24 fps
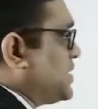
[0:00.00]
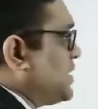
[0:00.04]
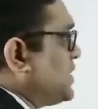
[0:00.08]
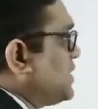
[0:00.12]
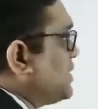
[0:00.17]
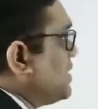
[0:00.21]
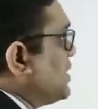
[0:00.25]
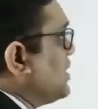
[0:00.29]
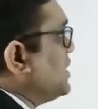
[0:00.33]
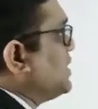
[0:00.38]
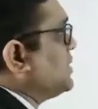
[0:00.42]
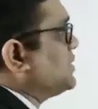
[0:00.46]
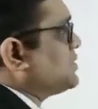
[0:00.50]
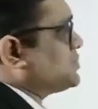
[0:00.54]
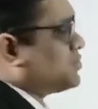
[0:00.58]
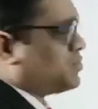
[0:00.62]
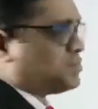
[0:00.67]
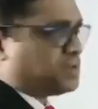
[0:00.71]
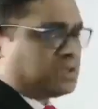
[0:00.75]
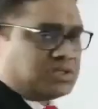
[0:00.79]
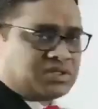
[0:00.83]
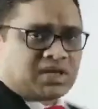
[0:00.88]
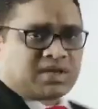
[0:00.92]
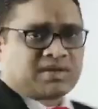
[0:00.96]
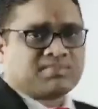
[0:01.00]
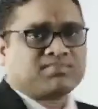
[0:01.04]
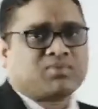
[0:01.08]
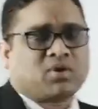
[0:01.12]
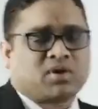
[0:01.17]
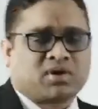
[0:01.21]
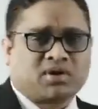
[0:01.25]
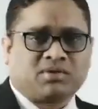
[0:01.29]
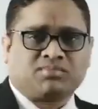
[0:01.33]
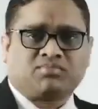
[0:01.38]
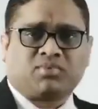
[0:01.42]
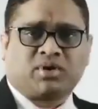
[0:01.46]
right? So these are
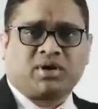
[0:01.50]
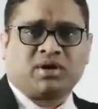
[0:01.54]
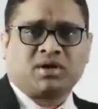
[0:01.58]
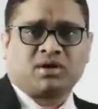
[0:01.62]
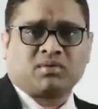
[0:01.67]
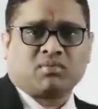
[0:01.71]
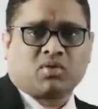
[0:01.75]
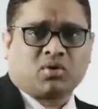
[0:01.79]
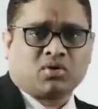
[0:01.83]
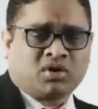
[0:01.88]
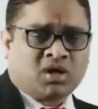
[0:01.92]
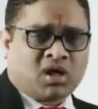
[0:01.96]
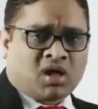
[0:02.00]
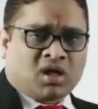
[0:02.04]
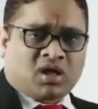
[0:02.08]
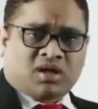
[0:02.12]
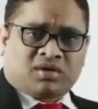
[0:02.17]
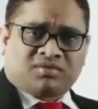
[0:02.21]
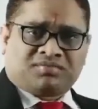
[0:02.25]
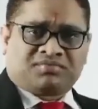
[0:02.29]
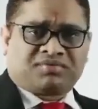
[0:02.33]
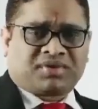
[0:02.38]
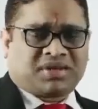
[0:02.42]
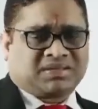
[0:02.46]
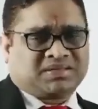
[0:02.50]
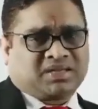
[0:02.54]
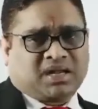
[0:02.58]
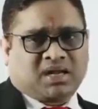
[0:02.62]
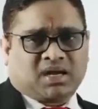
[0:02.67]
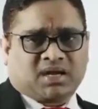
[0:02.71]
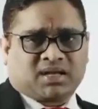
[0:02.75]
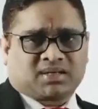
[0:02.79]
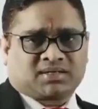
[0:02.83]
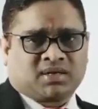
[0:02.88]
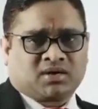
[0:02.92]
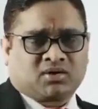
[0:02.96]
important point about
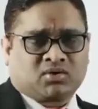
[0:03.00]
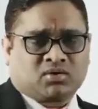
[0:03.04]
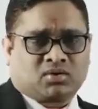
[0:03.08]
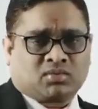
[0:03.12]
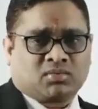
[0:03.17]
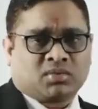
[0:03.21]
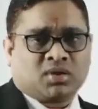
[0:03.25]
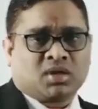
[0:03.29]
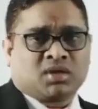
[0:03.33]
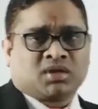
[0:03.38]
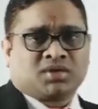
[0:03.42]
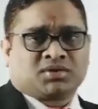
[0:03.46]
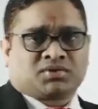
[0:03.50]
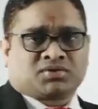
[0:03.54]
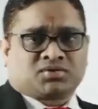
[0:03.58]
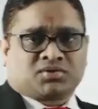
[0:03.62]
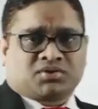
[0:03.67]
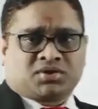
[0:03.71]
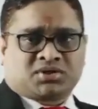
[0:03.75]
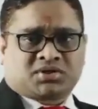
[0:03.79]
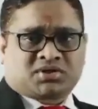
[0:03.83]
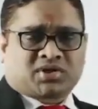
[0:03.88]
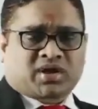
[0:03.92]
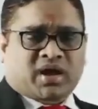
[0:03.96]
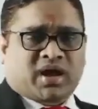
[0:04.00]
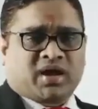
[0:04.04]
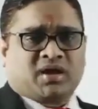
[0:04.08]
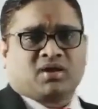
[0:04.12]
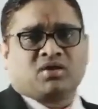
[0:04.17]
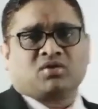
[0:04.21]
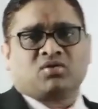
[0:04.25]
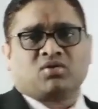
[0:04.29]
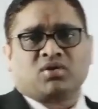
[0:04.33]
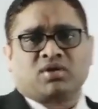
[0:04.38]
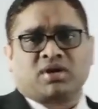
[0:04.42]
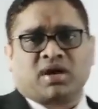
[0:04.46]
Fragile X syndrome. So this
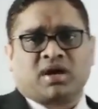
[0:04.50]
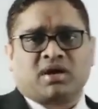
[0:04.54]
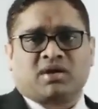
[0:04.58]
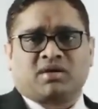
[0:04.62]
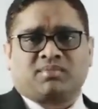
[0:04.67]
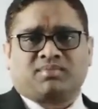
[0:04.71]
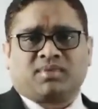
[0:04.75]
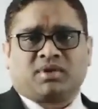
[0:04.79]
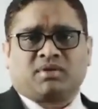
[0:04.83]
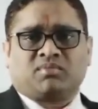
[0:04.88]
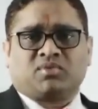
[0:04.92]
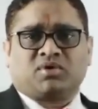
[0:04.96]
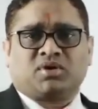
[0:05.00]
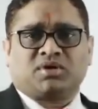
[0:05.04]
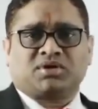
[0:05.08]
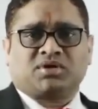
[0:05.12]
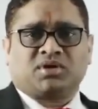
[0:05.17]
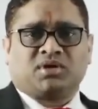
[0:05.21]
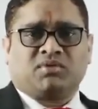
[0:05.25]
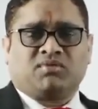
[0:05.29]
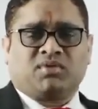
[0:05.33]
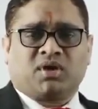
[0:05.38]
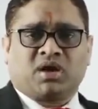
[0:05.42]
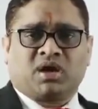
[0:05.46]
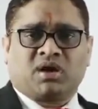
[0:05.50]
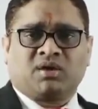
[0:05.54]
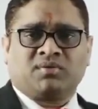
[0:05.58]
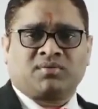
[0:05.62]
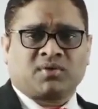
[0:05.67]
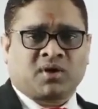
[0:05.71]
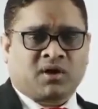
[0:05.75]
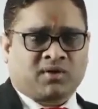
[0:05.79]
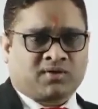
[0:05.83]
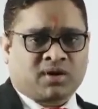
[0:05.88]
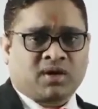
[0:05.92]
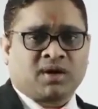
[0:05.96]
trinucleotide repeat mutation we have
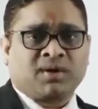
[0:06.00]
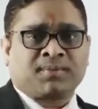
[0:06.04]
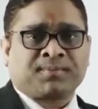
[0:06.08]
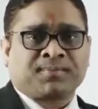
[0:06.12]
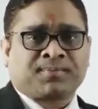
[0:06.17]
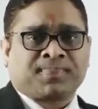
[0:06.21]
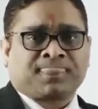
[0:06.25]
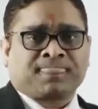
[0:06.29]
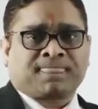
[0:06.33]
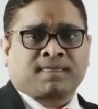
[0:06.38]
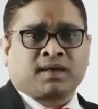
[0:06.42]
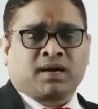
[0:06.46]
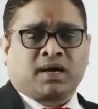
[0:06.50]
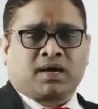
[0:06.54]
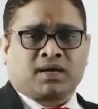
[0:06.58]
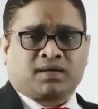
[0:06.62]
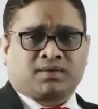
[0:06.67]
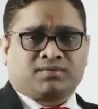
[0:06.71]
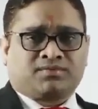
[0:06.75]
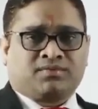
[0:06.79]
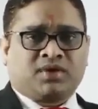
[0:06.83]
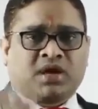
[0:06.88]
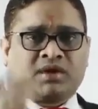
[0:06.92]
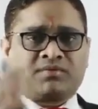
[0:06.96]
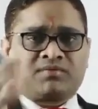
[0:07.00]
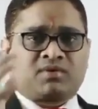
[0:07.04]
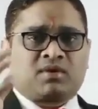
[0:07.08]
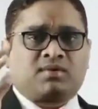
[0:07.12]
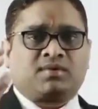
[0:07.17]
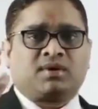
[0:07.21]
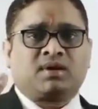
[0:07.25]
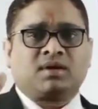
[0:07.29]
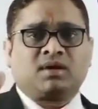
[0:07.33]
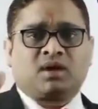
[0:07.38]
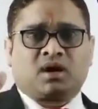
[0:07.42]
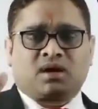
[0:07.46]
covered, and we
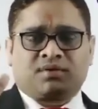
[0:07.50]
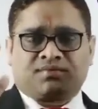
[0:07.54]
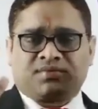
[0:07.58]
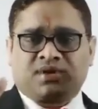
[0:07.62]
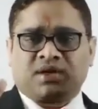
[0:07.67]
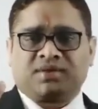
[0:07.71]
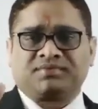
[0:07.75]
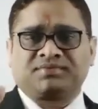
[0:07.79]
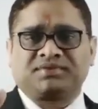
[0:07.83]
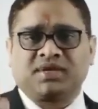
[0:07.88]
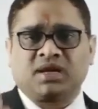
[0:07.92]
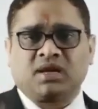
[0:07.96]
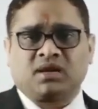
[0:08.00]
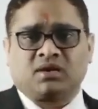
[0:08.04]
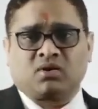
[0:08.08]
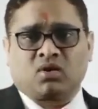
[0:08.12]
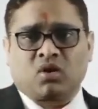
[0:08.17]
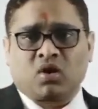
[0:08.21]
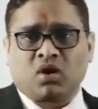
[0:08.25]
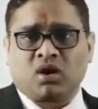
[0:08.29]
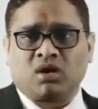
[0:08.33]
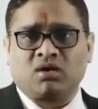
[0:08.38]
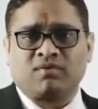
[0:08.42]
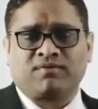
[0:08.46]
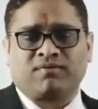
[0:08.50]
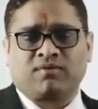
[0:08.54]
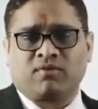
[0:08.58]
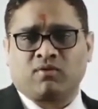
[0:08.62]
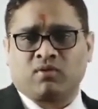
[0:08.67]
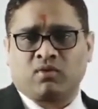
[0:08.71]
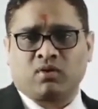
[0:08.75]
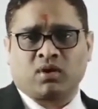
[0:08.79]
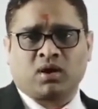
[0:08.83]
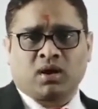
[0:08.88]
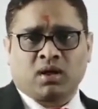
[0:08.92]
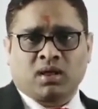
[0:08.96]
have seen all
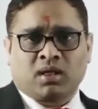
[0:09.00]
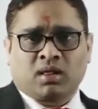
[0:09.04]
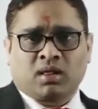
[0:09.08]
4